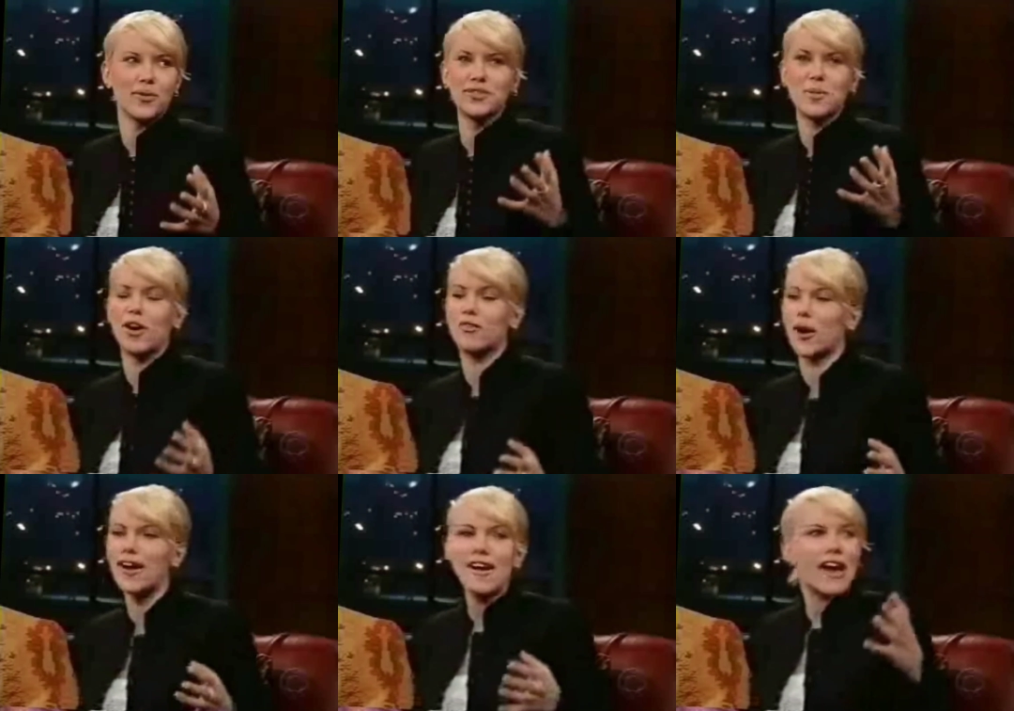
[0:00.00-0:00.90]
in some awful
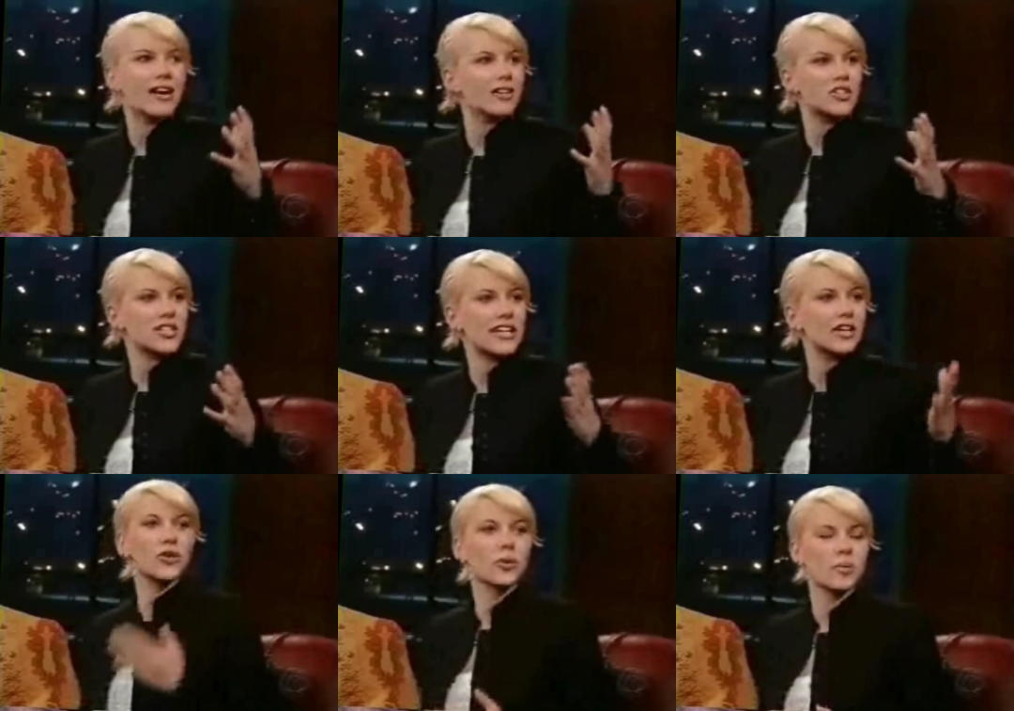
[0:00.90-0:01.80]
way. And I just
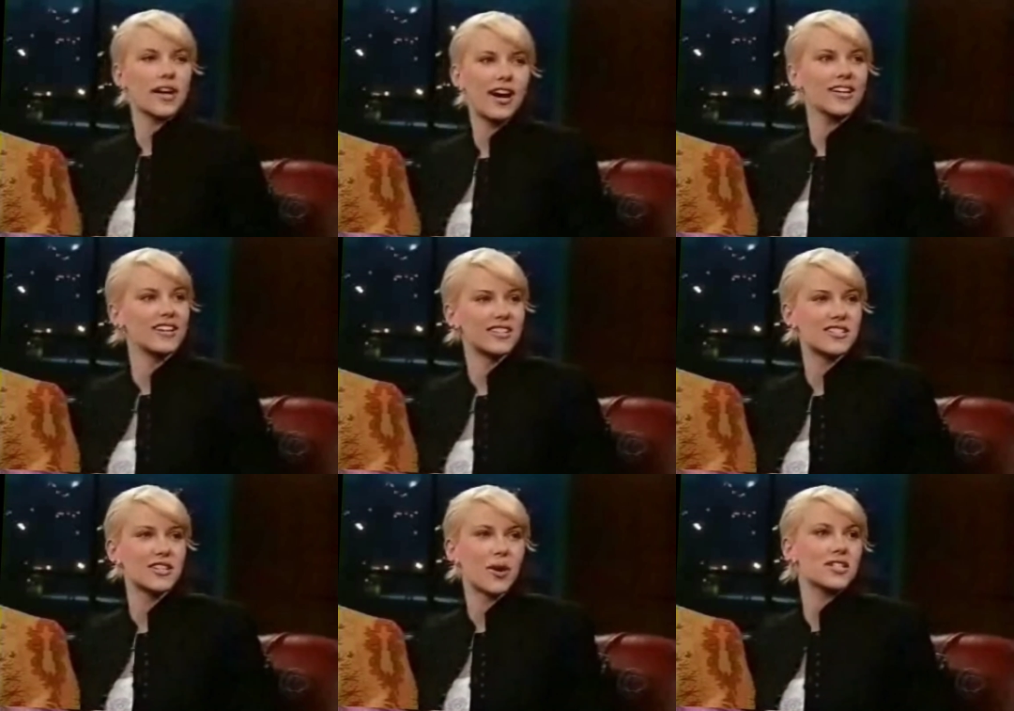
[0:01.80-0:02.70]
killed her with my kindness,
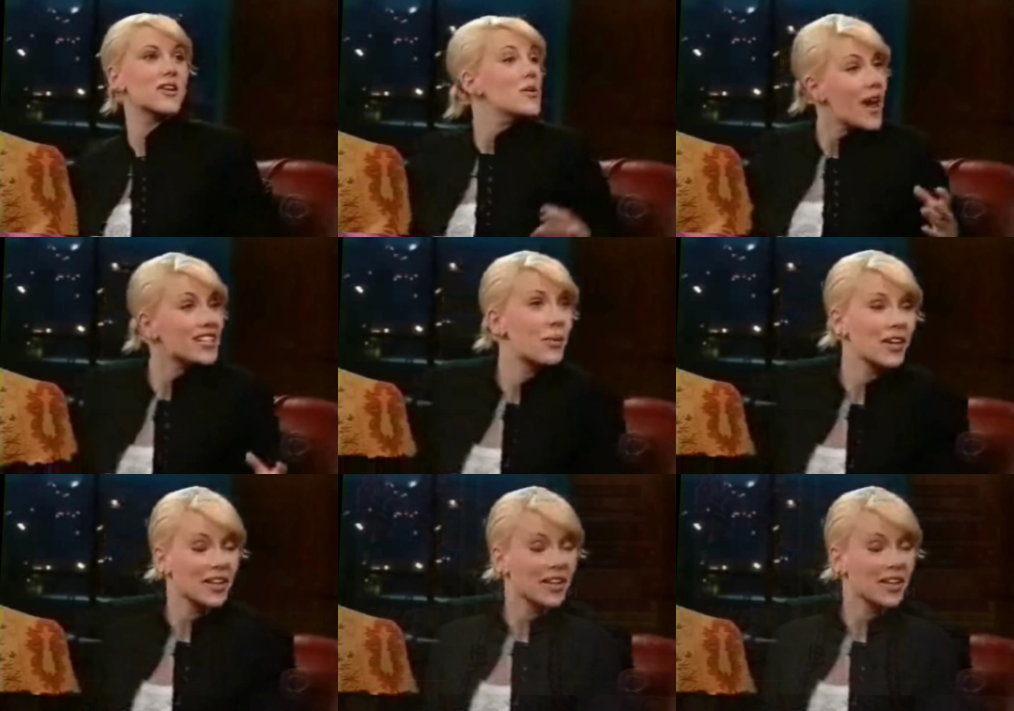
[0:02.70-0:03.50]
you know. I said, yes, well.